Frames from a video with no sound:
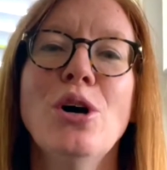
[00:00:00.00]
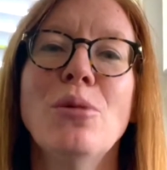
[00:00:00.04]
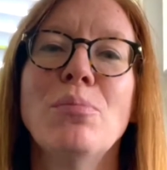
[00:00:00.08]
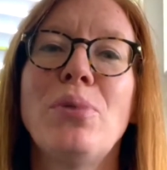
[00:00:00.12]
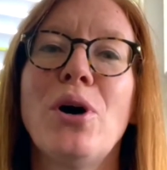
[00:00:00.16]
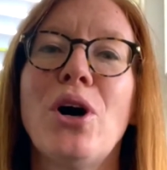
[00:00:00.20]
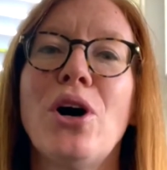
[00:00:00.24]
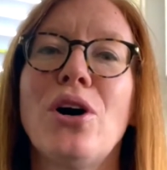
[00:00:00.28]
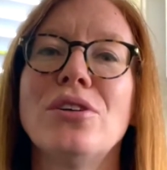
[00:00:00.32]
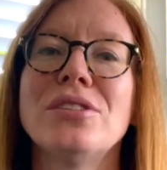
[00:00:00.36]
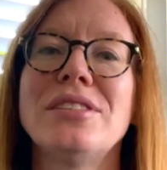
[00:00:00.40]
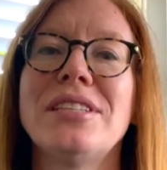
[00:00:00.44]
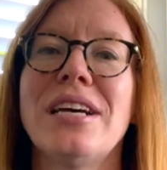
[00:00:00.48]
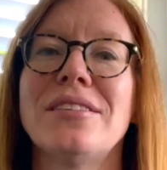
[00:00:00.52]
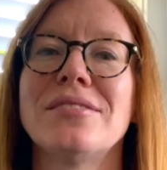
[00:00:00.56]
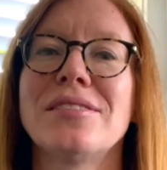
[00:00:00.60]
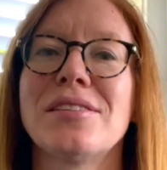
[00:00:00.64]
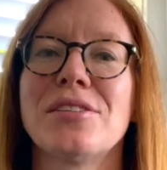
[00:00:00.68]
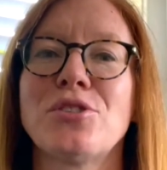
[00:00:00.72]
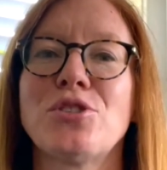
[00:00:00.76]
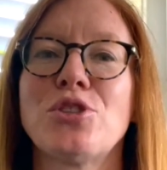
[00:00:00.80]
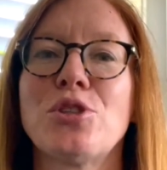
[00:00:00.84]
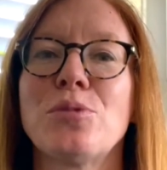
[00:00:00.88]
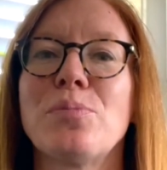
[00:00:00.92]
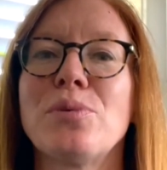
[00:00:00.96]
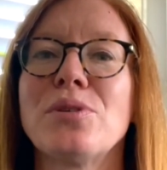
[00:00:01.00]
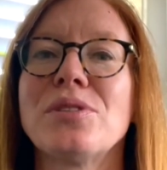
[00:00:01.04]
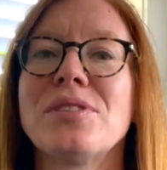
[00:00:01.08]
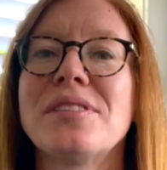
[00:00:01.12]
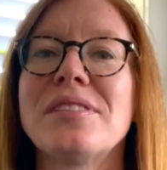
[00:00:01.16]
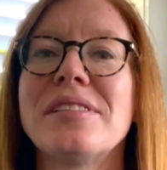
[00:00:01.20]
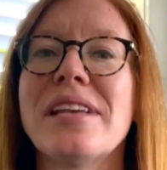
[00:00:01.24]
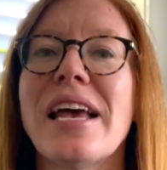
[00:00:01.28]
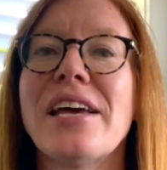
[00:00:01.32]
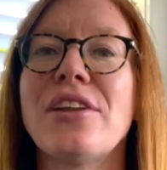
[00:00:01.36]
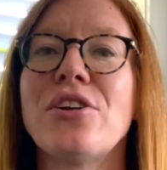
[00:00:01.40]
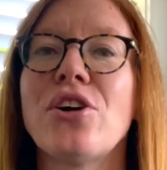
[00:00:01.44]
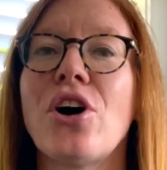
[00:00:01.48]
Paul tells us to
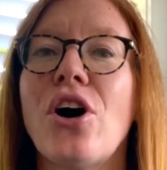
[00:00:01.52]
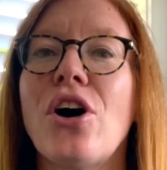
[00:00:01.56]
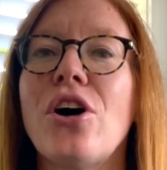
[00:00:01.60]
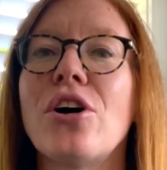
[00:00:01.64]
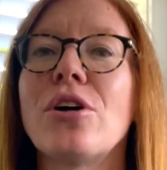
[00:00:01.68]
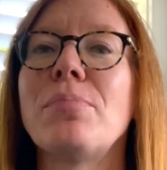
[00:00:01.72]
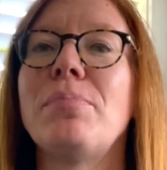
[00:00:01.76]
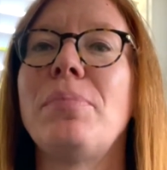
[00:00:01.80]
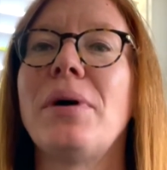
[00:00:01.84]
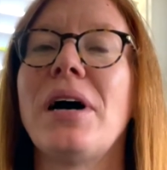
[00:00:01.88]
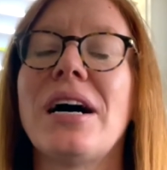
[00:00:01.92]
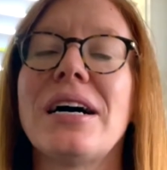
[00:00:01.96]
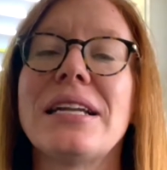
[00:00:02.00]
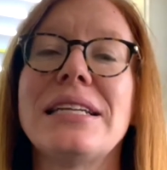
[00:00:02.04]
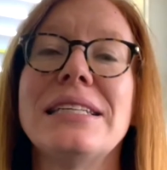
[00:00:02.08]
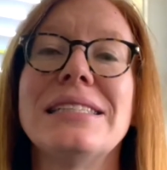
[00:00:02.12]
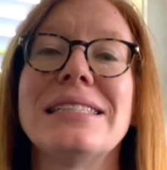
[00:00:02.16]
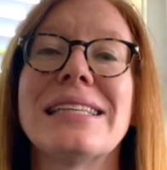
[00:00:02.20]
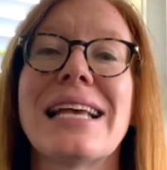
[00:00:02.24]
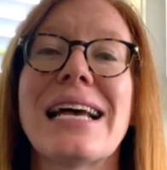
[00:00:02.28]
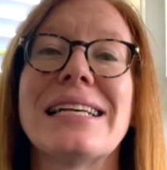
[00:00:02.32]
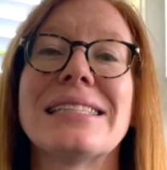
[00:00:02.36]
present our bodies